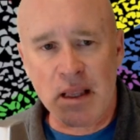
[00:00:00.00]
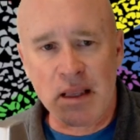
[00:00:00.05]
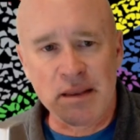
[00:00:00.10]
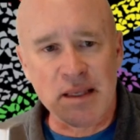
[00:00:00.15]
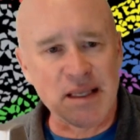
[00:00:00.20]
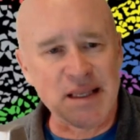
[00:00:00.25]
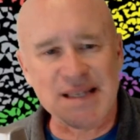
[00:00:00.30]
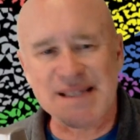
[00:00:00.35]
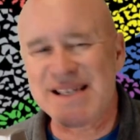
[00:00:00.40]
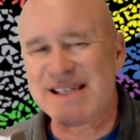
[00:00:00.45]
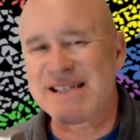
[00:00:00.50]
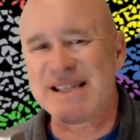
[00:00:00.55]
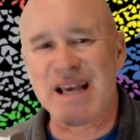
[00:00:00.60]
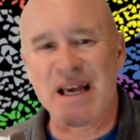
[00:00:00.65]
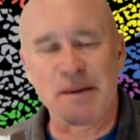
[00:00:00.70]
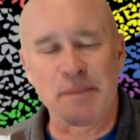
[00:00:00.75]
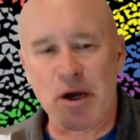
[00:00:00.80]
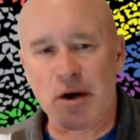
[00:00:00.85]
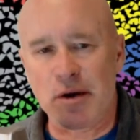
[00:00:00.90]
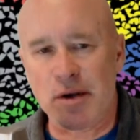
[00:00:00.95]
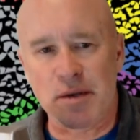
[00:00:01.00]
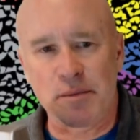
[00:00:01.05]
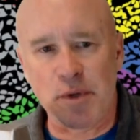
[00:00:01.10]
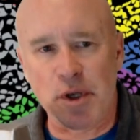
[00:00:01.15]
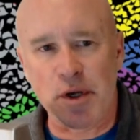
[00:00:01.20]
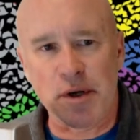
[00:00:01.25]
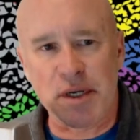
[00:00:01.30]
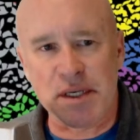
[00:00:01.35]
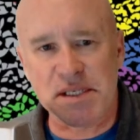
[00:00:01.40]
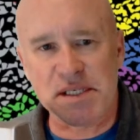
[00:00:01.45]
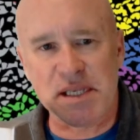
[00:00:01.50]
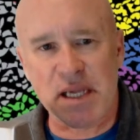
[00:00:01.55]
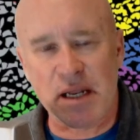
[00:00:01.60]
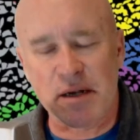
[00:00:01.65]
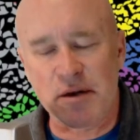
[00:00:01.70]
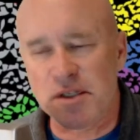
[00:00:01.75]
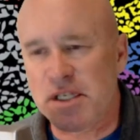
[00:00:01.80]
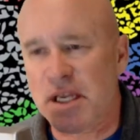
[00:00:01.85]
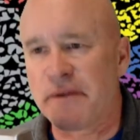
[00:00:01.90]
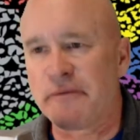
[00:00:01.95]
then this is not about community
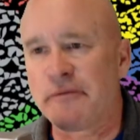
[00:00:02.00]
standards,